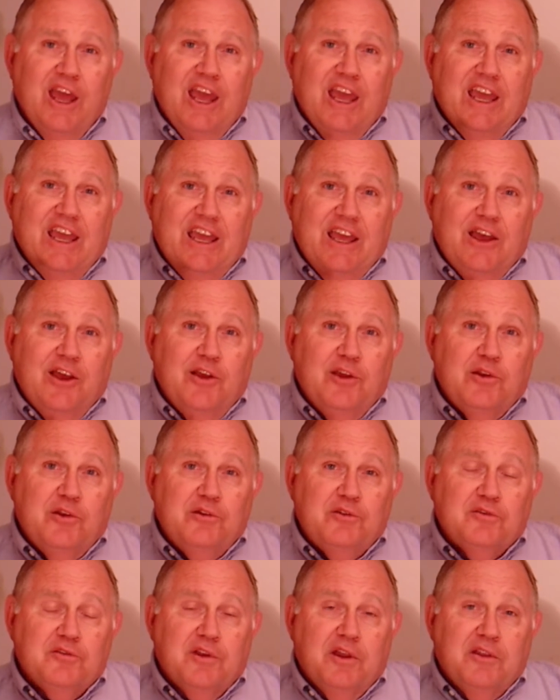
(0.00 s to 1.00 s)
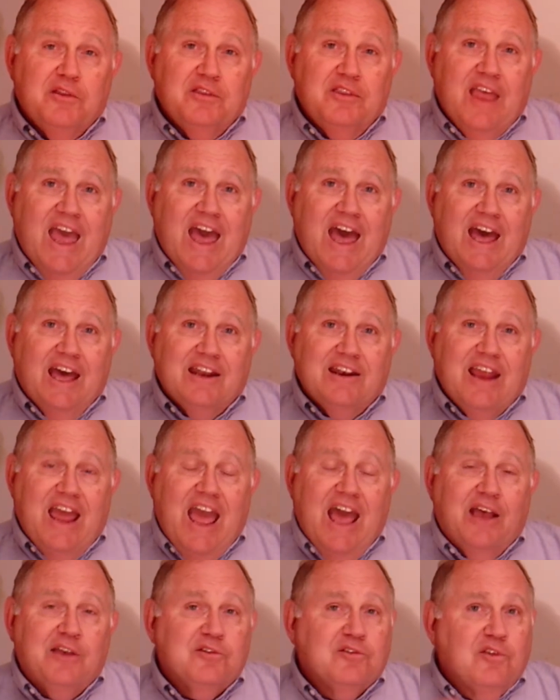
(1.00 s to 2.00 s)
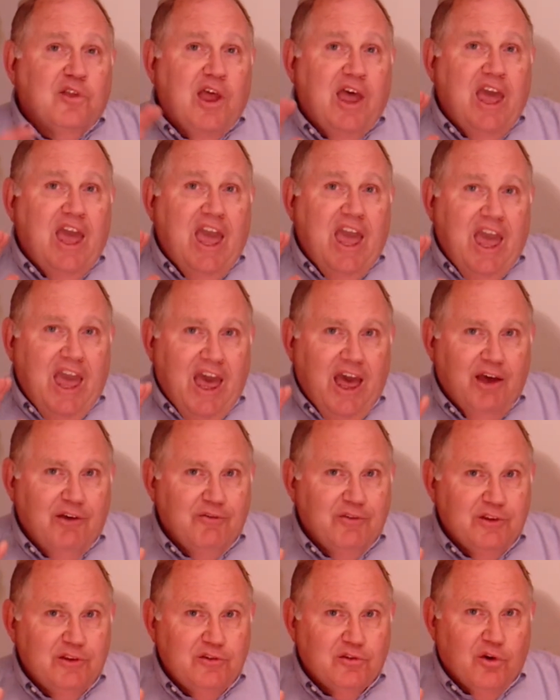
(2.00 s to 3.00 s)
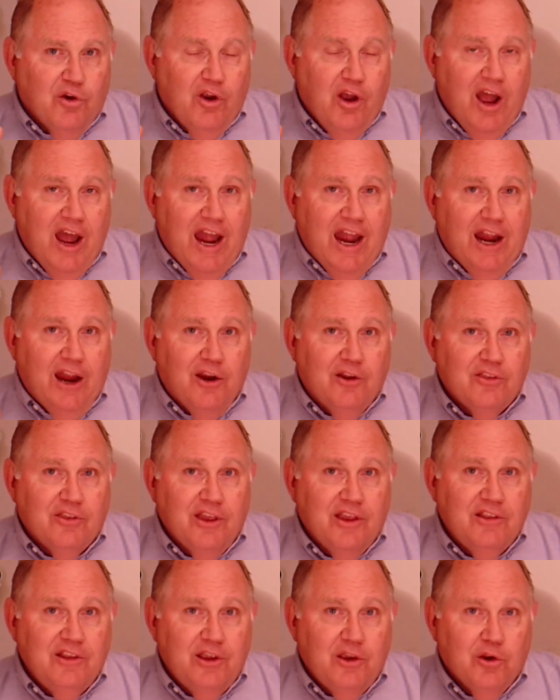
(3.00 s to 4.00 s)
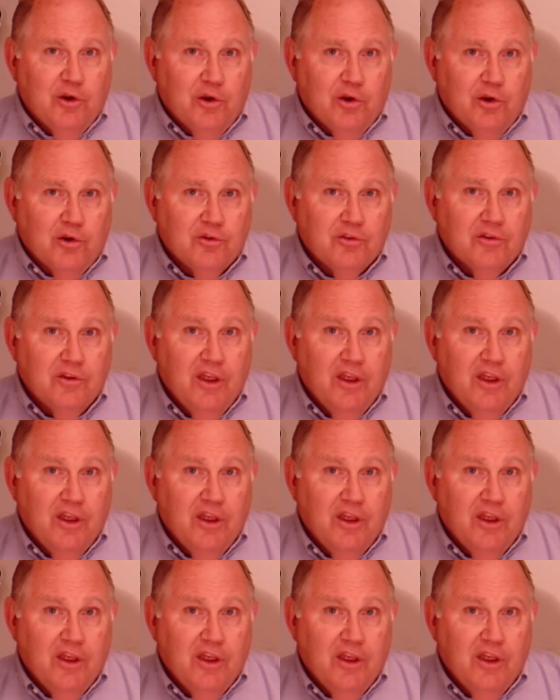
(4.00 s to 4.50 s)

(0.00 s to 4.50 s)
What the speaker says: is that as the heavens are higher than the earth,